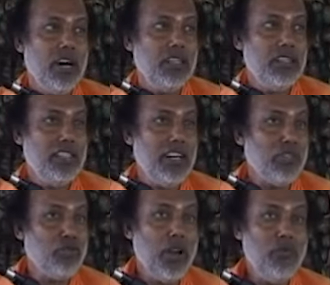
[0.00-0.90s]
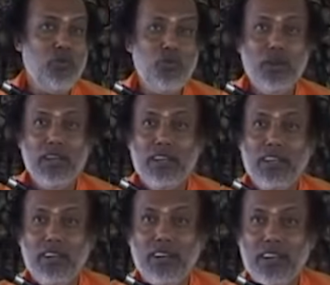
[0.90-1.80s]
Other is a natural food.
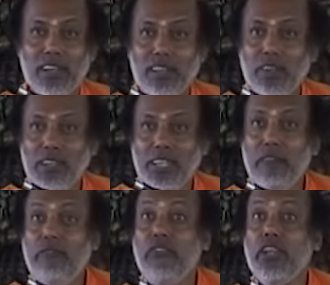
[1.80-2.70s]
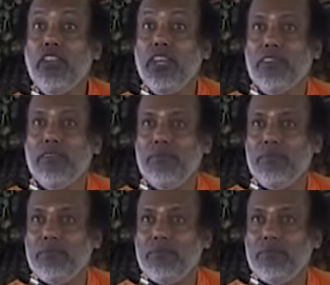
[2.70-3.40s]
You know, everything.